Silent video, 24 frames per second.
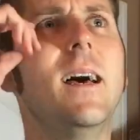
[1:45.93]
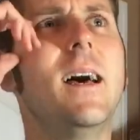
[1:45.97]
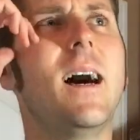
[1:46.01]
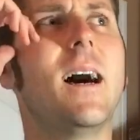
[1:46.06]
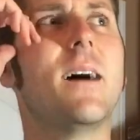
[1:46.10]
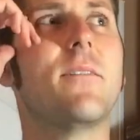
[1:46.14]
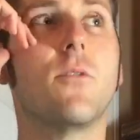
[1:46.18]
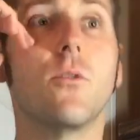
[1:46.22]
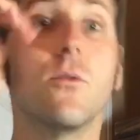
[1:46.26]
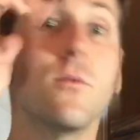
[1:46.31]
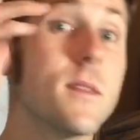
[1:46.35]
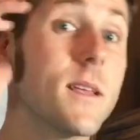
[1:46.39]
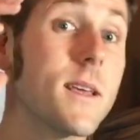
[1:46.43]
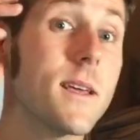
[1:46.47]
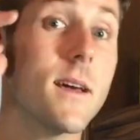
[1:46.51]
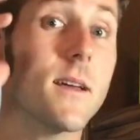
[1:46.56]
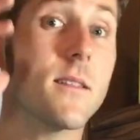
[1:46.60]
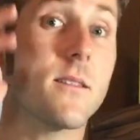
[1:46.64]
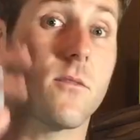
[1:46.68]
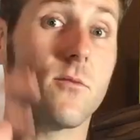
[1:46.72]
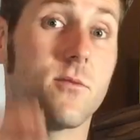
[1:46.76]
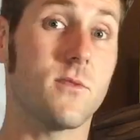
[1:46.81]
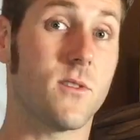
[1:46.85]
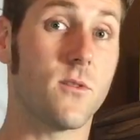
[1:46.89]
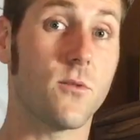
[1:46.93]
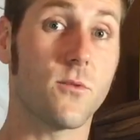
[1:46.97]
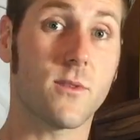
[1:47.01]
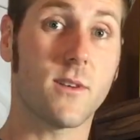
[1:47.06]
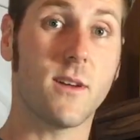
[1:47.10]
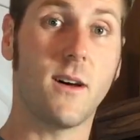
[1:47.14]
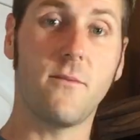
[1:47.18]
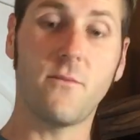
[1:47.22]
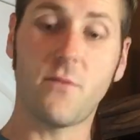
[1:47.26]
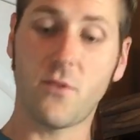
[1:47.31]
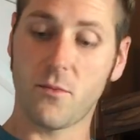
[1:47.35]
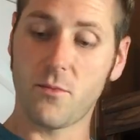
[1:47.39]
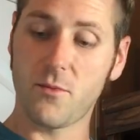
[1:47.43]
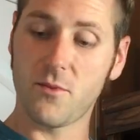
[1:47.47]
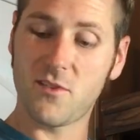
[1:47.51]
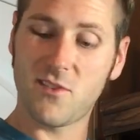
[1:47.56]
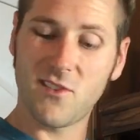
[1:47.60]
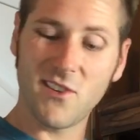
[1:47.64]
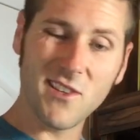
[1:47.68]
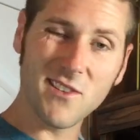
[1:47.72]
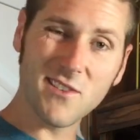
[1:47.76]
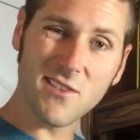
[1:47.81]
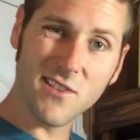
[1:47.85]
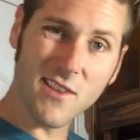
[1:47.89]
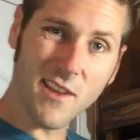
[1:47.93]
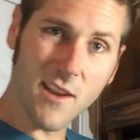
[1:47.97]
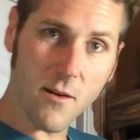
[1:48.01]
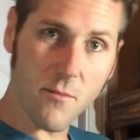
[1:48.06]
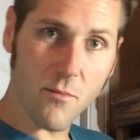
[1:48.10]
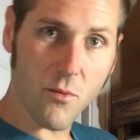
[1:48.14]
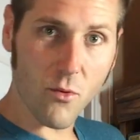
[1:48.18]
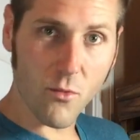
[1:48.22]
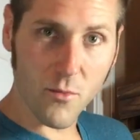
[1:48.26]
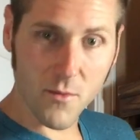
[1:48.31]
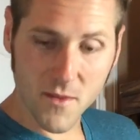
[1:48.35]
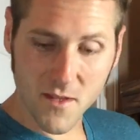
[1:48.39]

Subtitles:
I've only got those little comfortable seats in the airport